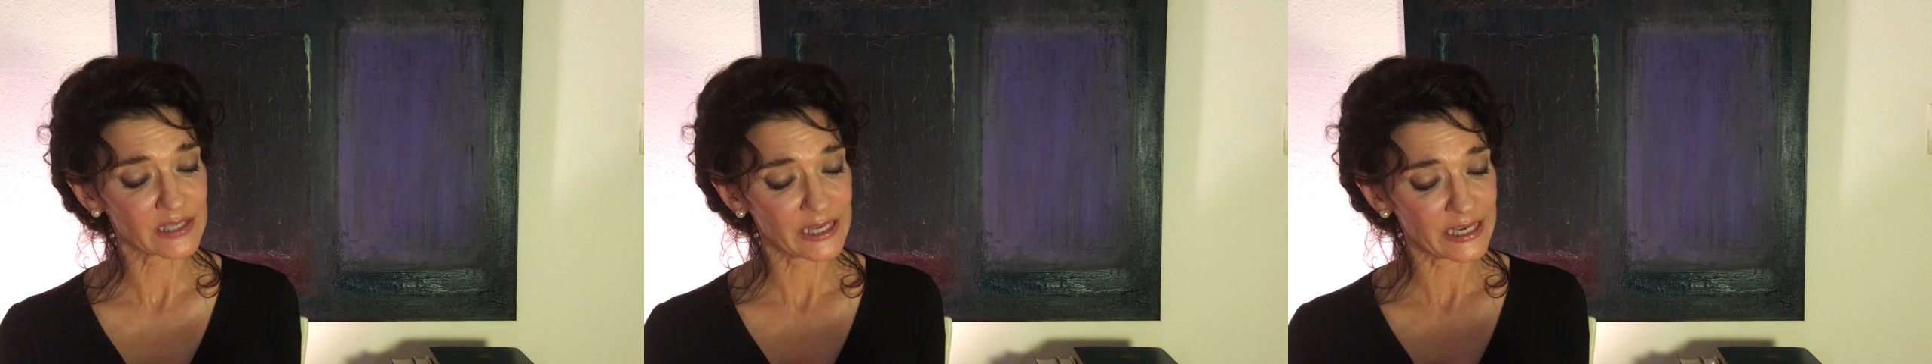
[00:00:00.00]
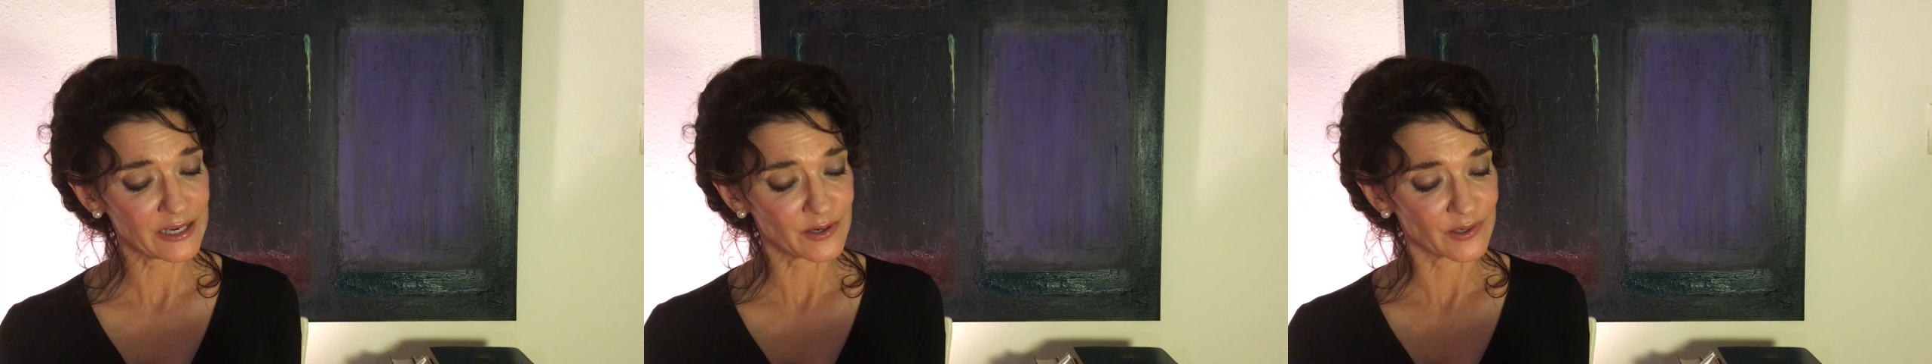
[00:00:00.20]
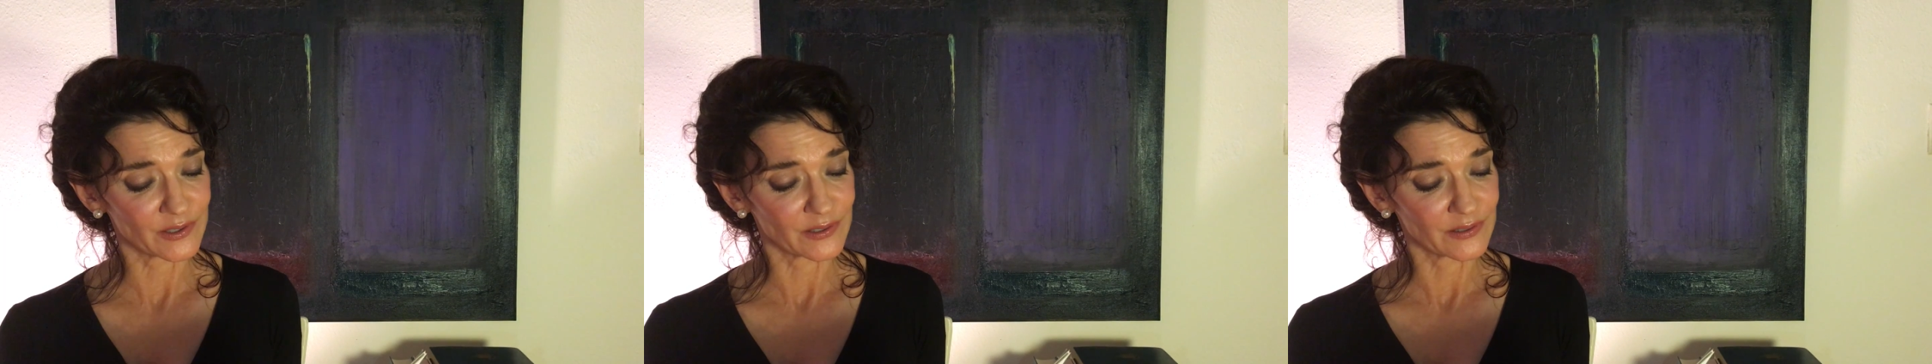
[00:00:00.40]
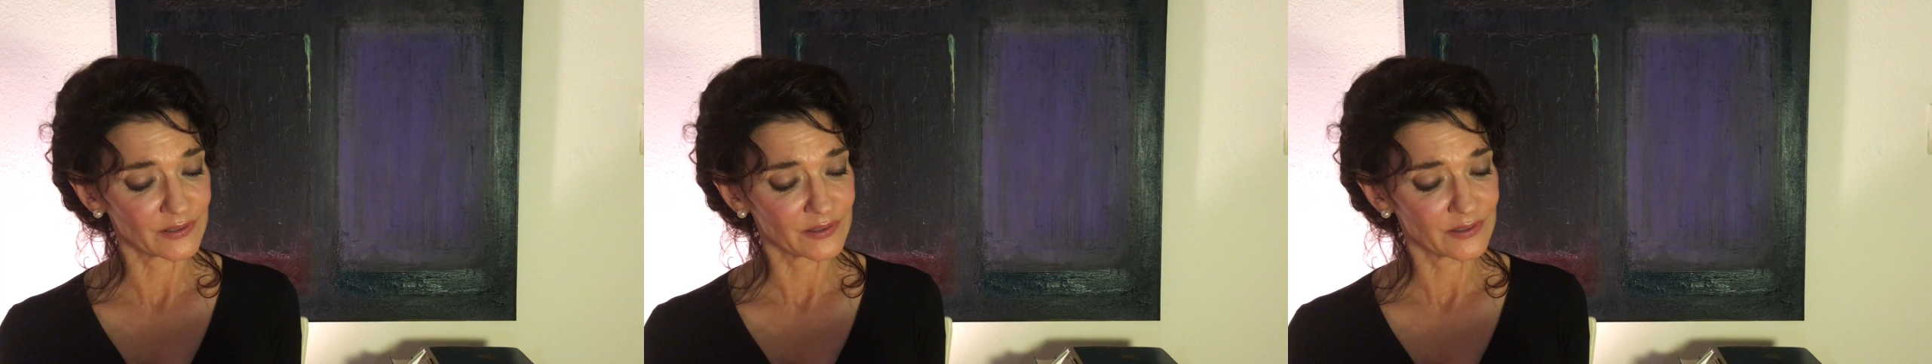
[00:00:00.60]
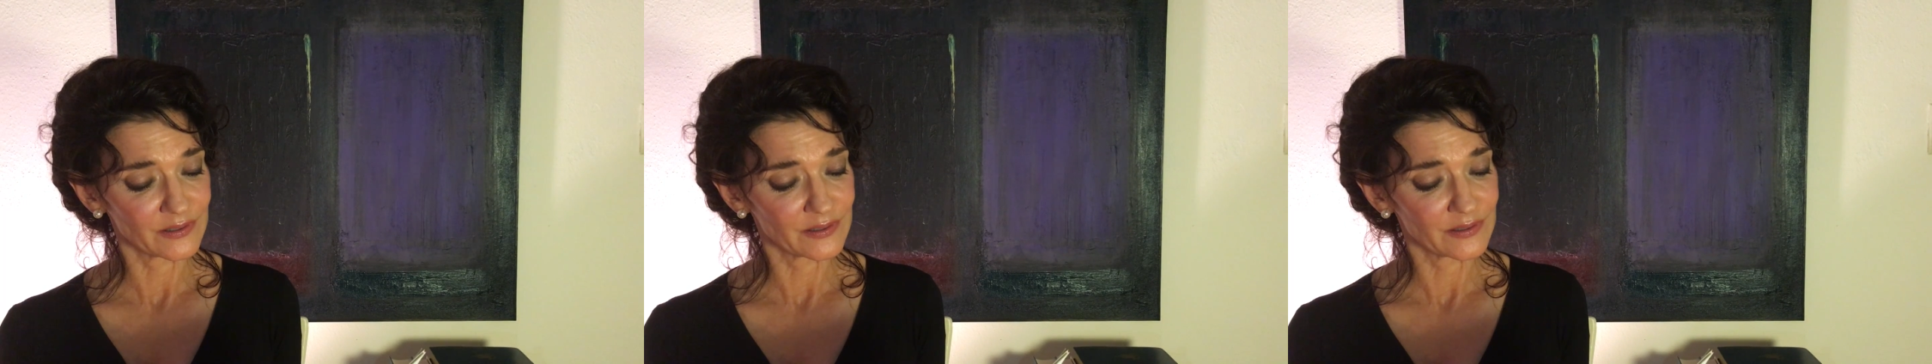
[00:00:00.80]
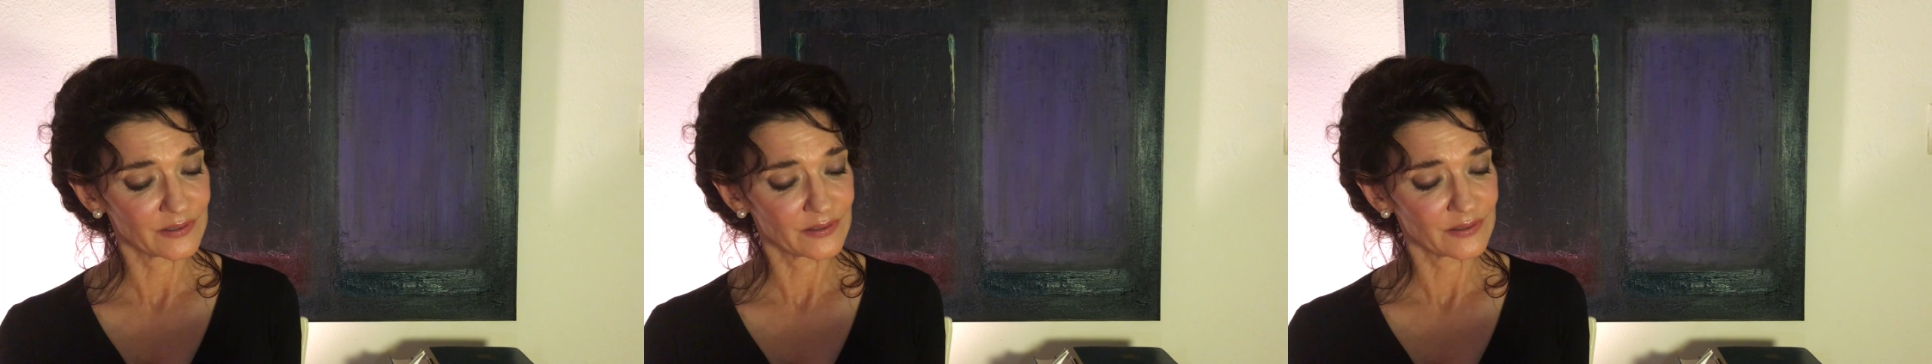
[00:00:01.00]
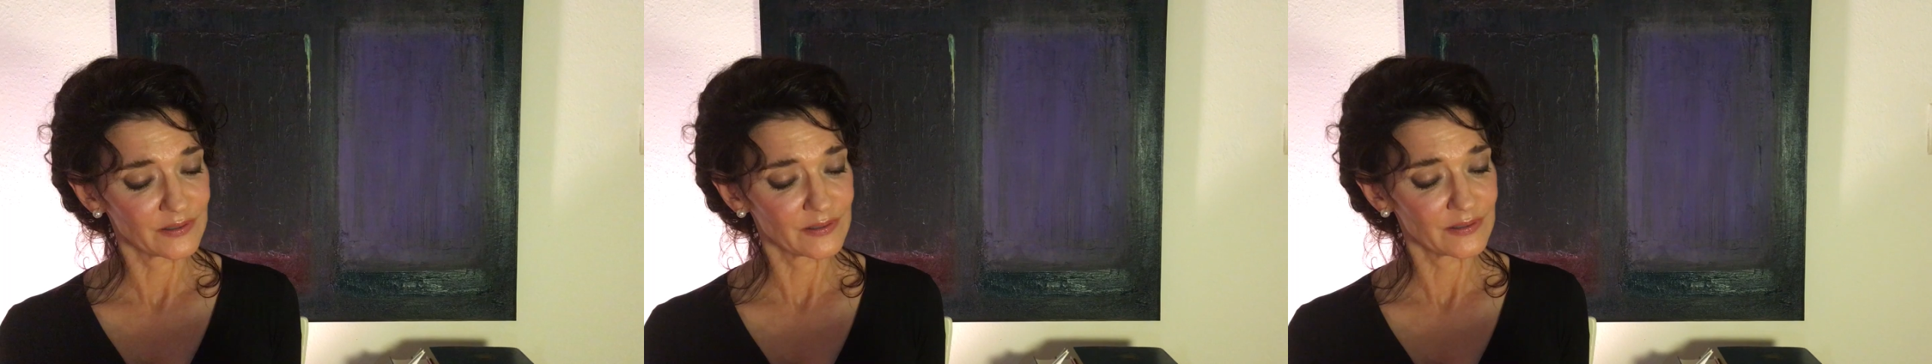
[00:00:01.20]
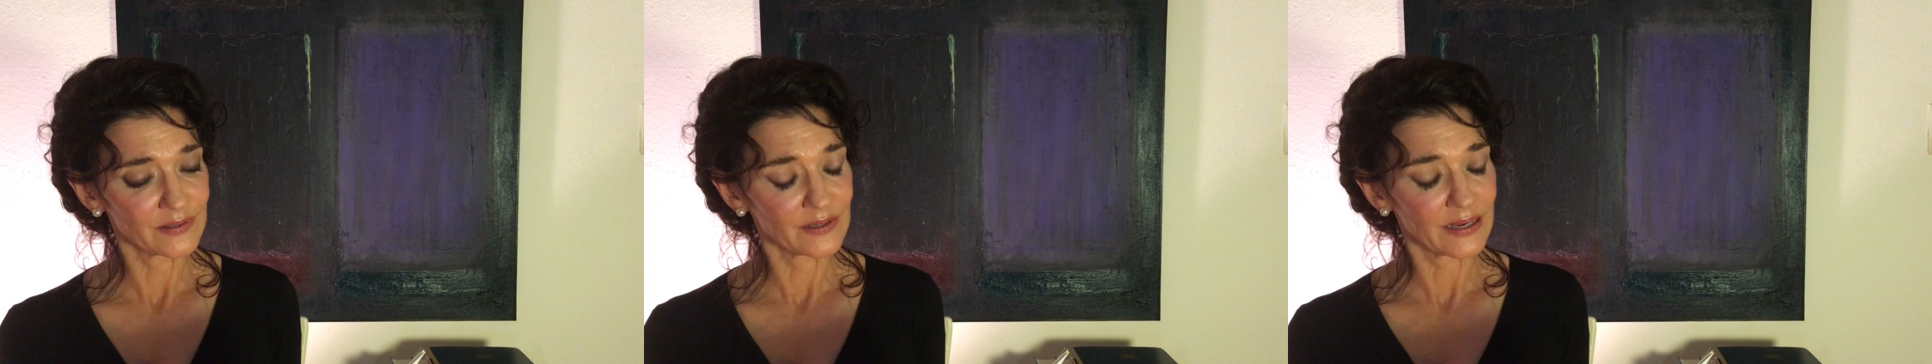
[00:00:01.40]
later,
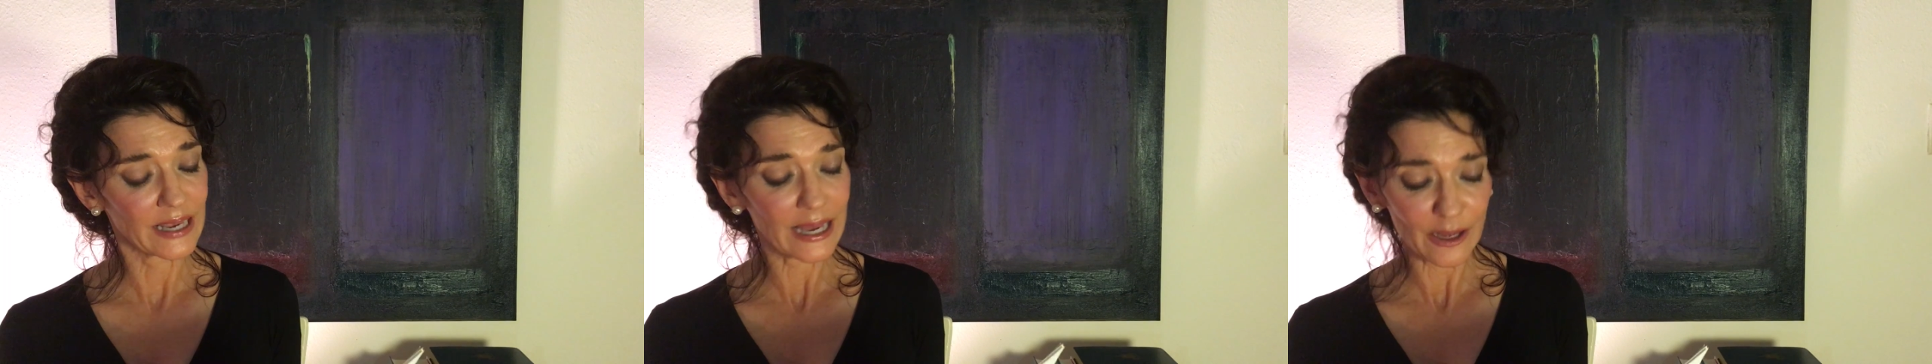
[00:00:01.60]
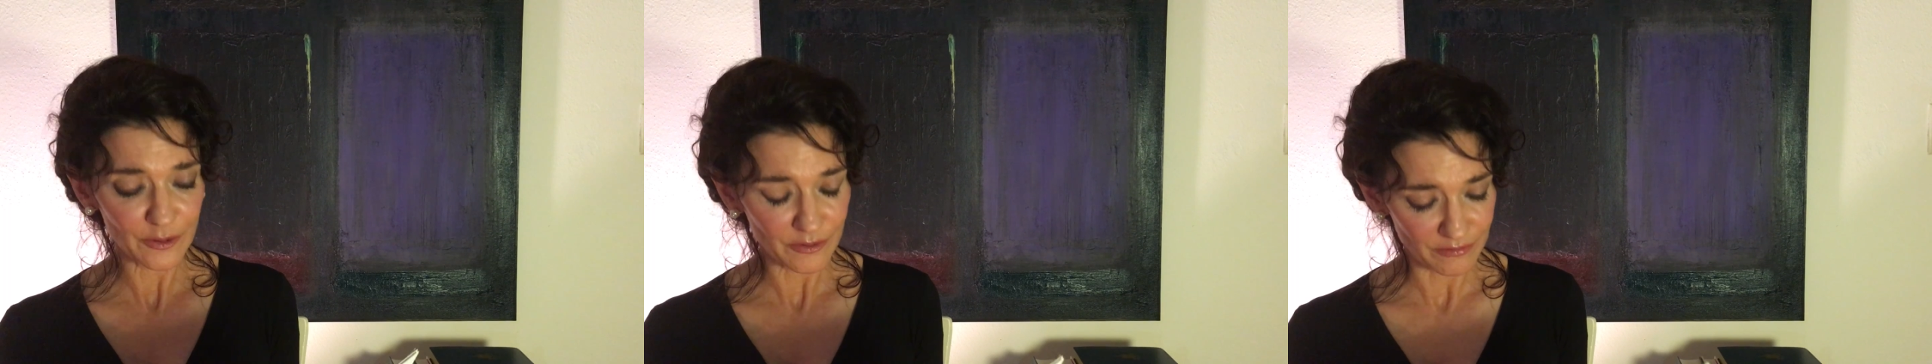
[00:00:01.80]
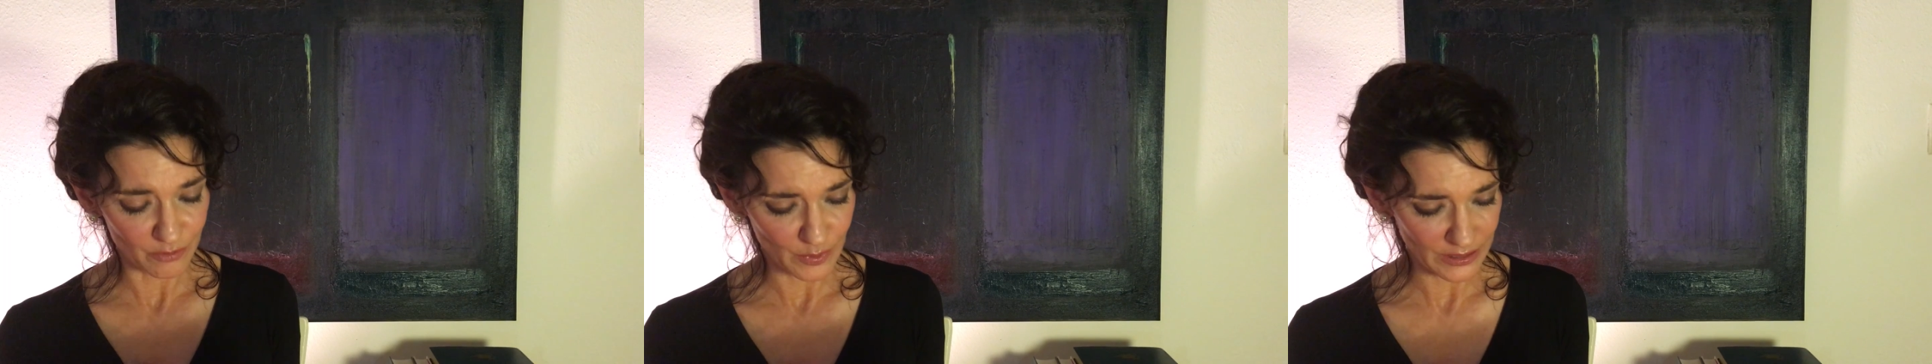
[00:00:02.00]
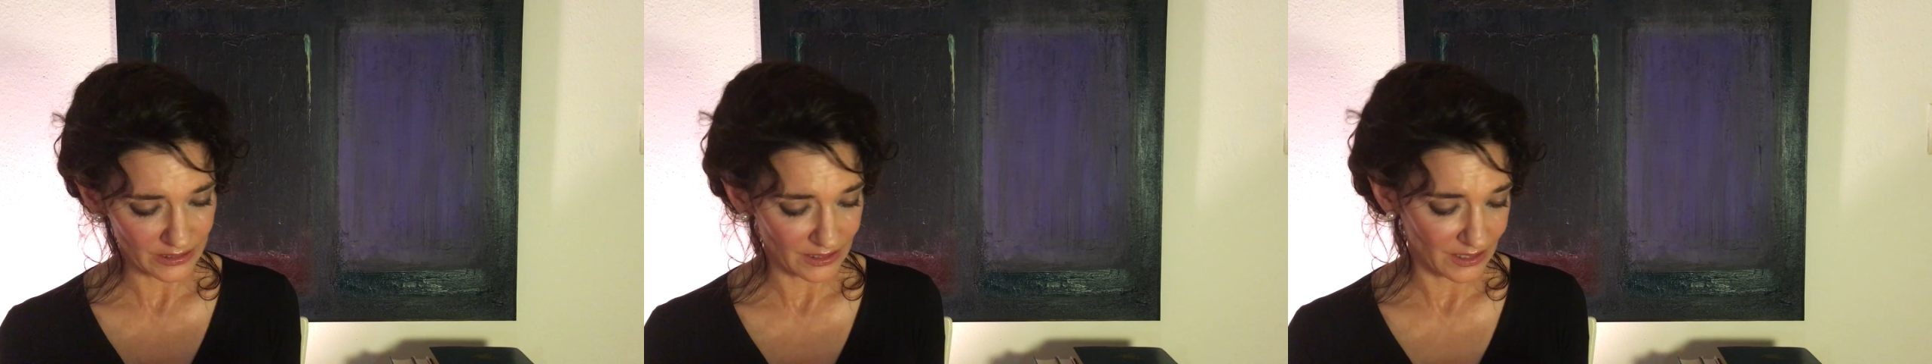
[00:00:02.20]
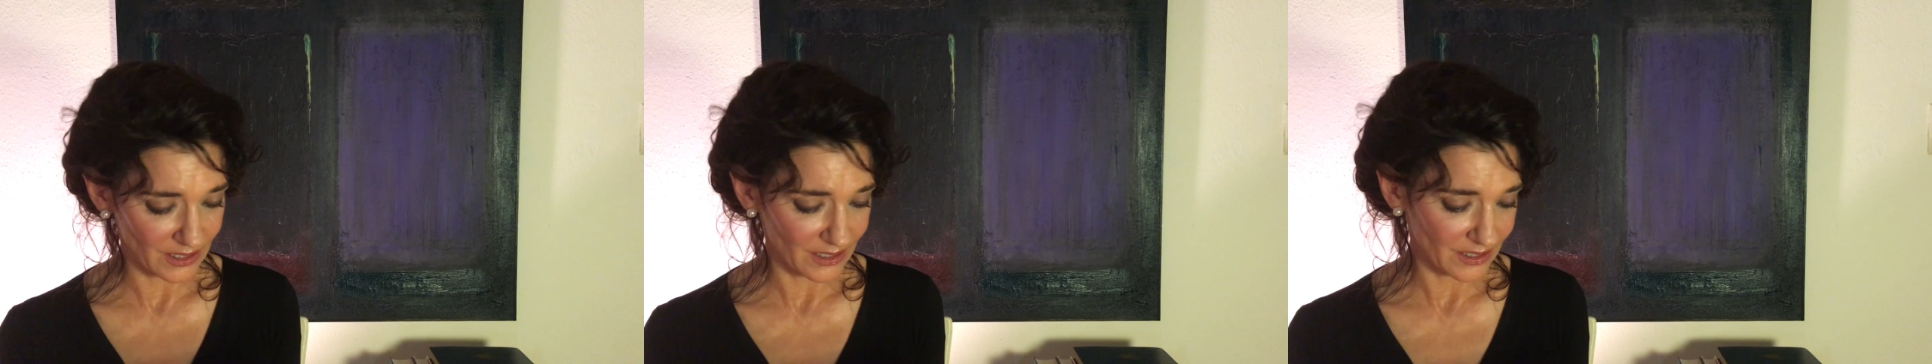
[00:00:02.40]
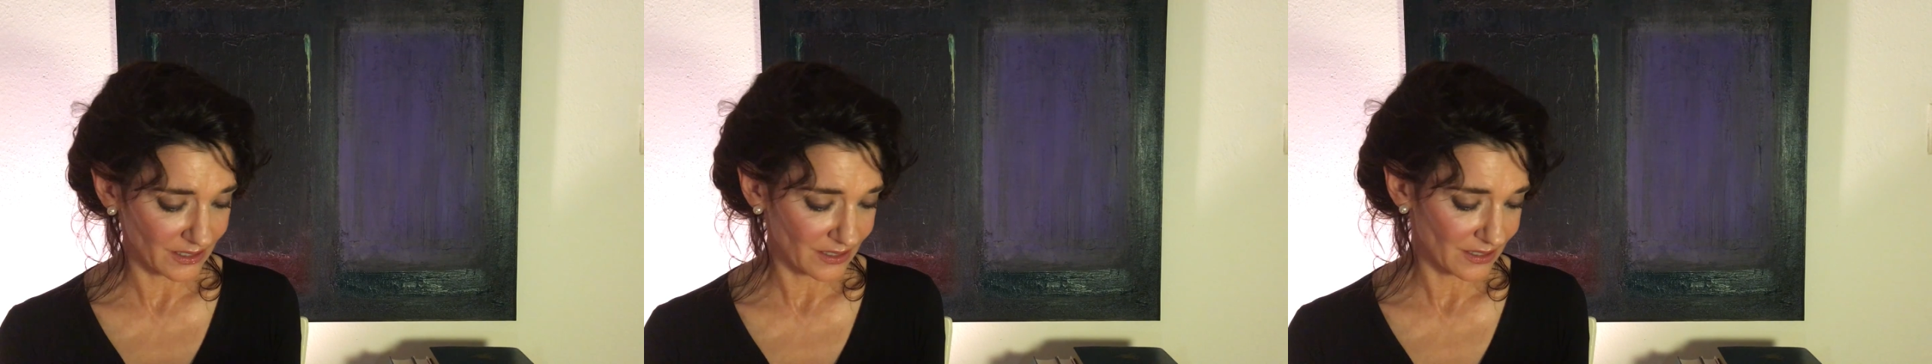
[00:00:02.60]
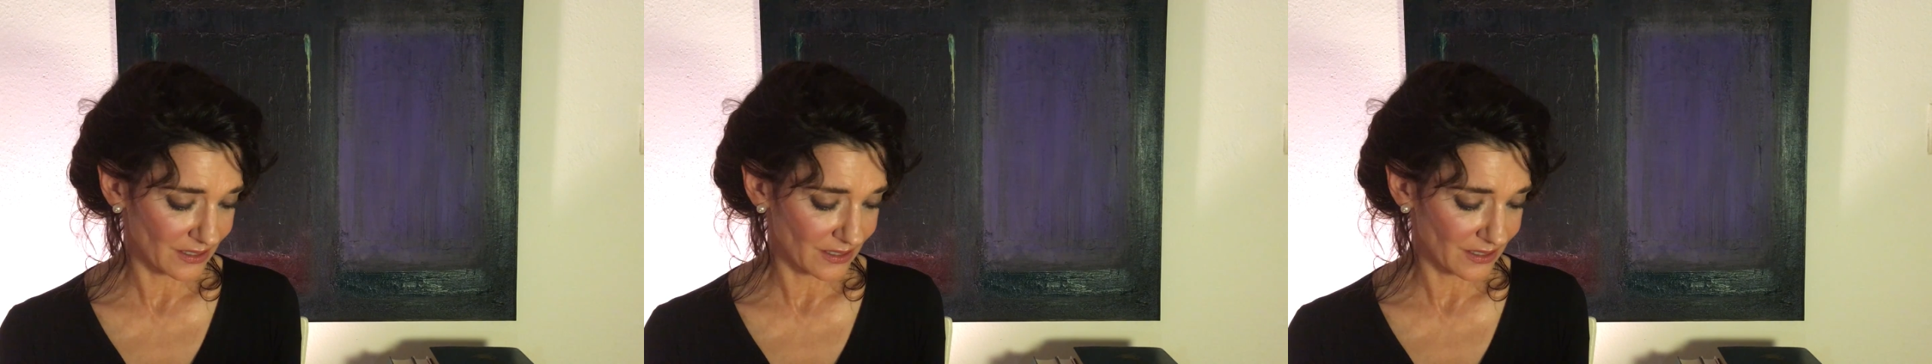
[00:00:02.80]
out of wedlock.